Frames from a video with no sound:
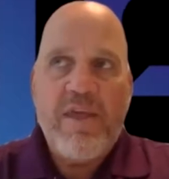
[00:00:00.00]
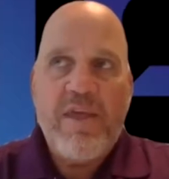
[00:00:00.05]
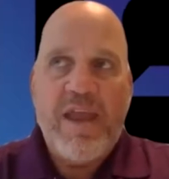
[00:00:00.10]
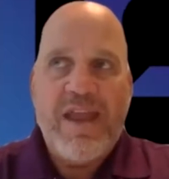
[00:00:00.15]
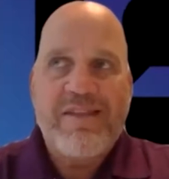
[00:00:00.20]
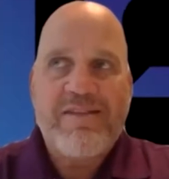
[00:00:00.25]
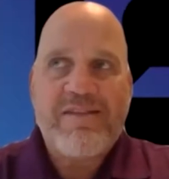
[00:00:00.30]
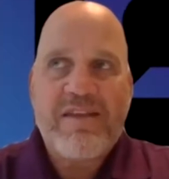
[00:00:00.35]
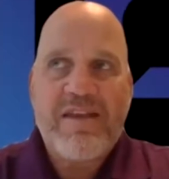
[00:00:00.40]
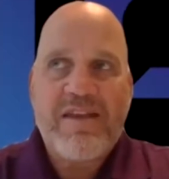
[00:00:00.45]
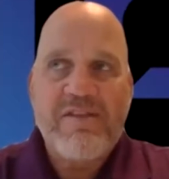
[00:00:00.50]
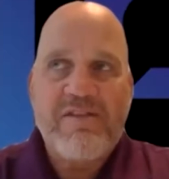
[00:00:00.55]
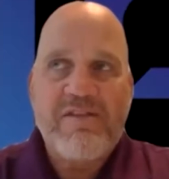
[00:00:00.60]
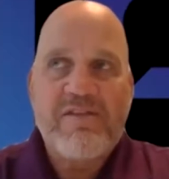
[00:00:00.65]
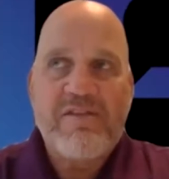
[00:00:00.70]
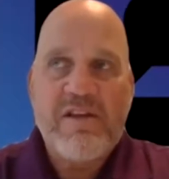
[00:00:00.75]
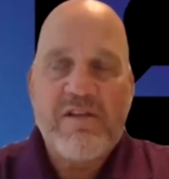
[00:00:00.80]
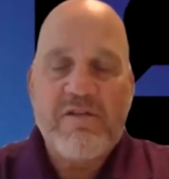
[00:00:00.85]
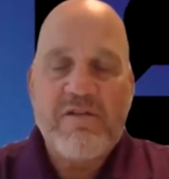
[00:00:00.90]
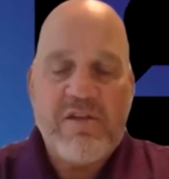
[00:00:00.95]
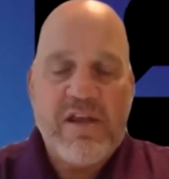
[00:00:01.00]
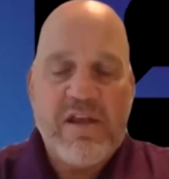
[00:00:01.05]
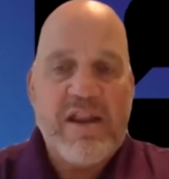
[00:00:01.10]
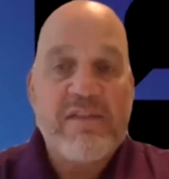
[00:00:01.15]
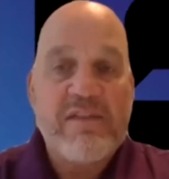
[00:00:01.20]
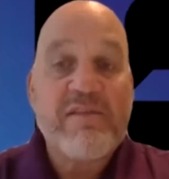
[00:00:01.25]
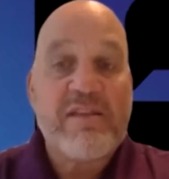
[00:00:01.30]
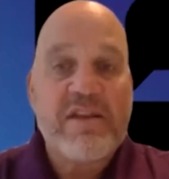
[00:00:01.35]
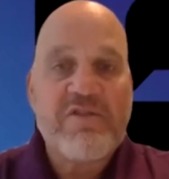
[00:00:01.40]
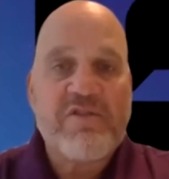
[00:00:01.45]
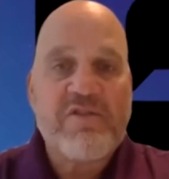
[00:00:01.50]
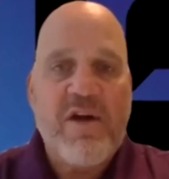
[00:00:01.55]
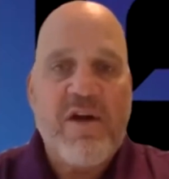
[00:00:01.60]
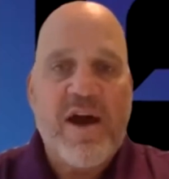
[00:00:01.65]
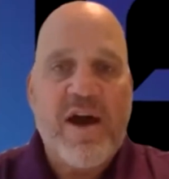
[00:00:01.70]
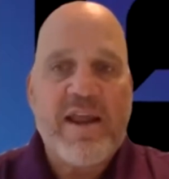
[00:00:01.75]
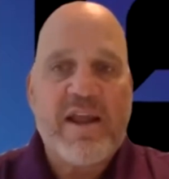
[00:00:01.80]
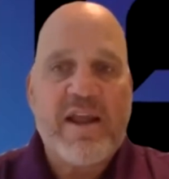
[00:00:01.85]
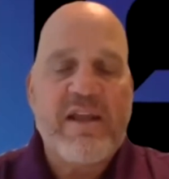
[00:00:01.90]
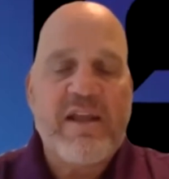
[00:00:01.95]
it's considered, and it's
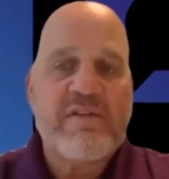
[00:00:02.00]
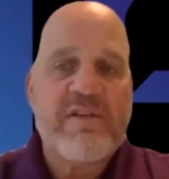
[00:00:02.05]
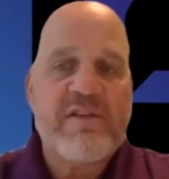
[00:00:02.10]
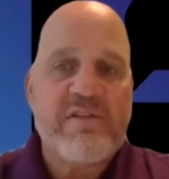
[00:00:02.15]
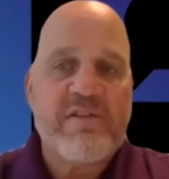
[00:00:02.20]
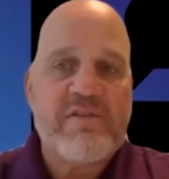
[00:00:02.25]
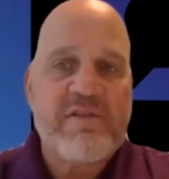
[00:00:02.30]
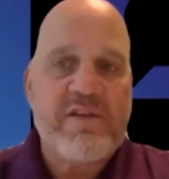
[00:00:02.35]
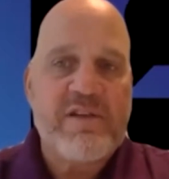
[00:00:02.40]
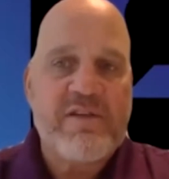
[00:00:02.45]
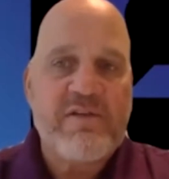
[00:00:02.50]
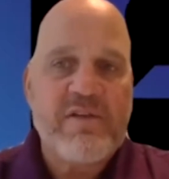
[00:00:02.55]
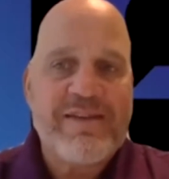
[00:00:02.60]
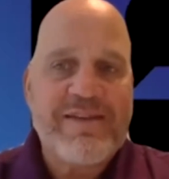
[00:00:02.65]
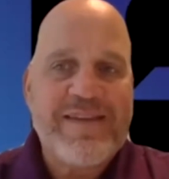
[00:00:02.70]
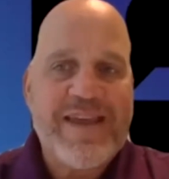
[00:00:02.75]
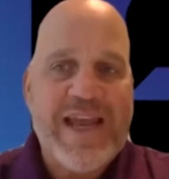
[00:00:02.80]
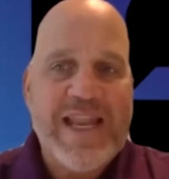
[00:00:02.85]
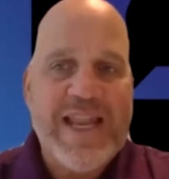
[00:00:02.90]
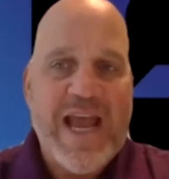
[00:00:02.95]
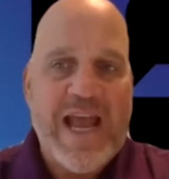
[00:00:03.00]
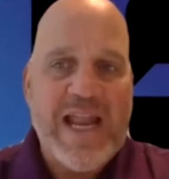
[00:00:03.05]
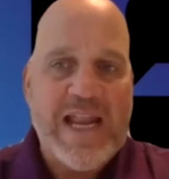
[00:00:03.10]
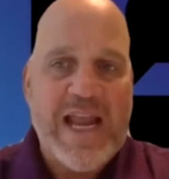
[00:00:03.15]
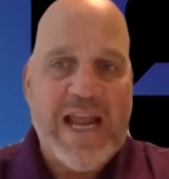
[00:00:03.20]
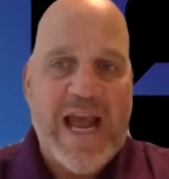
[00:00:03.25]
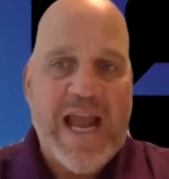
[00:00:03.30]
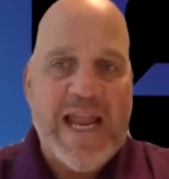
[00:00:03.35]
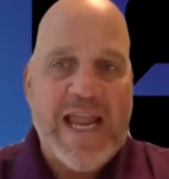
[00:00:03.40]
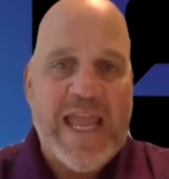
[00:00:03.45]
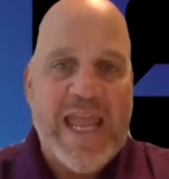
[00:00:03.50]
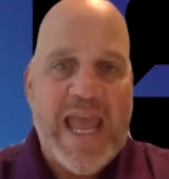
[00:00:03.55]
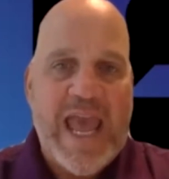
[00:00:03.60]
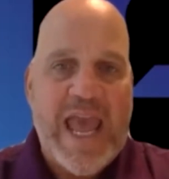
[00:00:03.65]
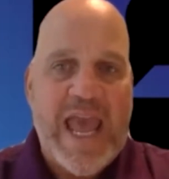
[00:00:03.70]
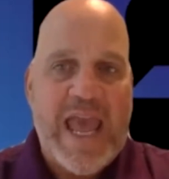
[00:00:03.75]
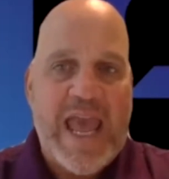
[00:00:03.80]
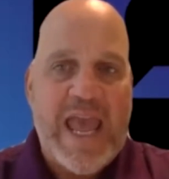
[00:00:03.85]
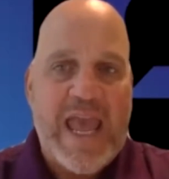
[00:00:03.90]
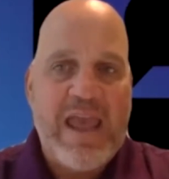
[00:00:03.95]
electronic, it's considered a
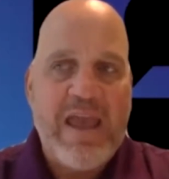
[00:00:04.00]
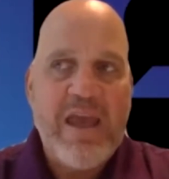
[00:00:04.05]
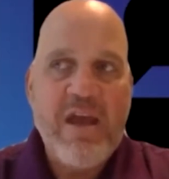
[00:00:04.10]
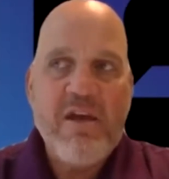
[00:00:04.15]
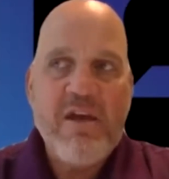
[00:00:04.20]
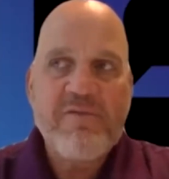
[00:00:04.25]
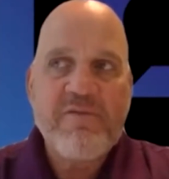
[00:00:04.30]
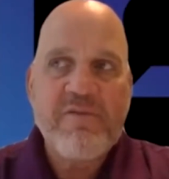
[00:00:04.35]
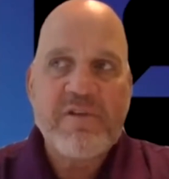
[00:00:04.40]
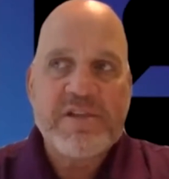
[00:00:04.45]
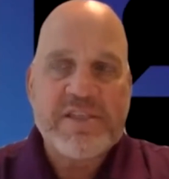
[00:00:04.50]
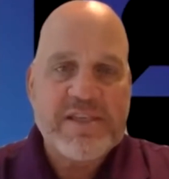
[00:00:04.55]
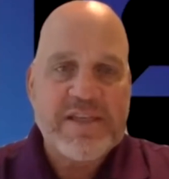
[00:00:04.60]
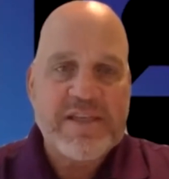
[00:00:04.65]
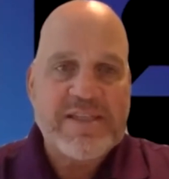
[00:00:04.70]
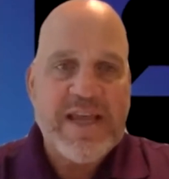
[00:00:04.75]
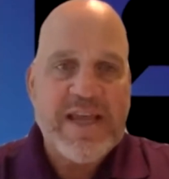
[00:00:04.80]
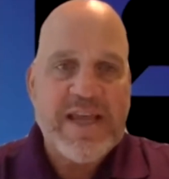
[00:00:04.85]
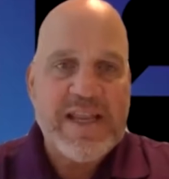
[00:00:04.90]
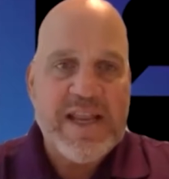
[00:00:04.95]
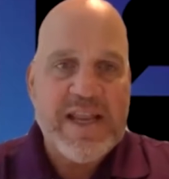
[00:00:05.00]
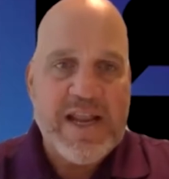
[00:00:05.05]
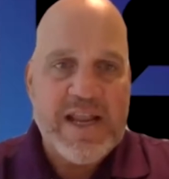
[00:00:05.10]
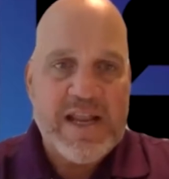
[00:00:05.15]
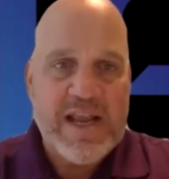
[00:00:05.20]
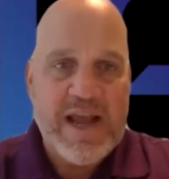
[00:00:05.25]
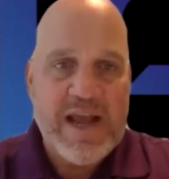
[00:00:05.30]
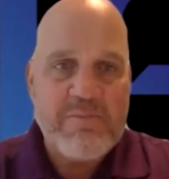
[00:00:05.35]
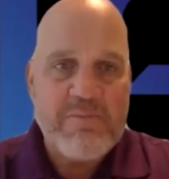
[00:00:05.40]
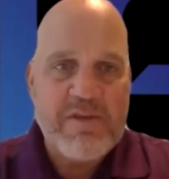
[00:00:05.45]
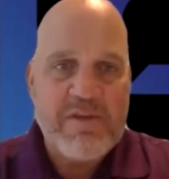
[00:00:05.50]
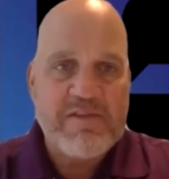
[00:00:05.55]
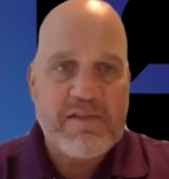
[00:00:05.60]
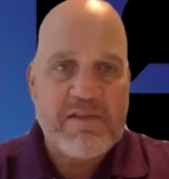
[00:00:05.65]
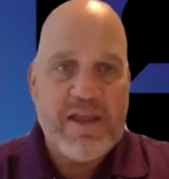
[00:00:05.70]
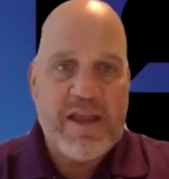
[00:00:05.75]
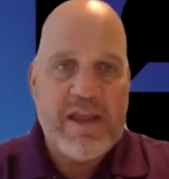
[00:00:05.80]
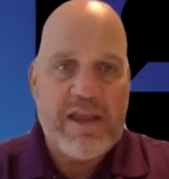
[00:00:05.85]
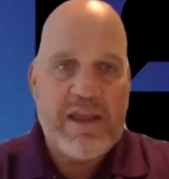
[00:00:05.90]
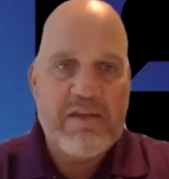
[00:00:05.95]
1099K versus a 1099
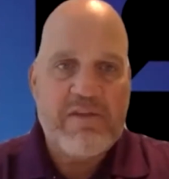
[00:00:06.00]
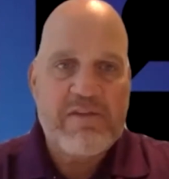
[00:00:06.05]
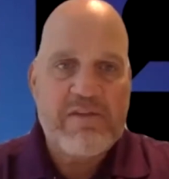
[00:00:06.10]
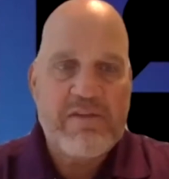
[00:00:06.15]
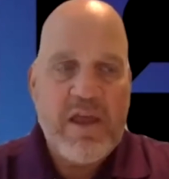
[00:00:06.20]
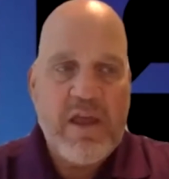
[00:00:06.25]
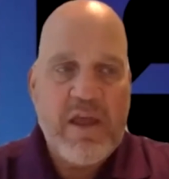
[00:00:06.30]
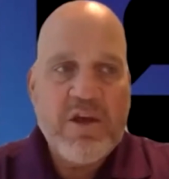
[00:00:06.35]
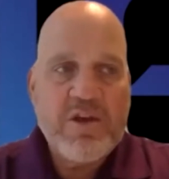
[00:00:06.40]
miscellaneous.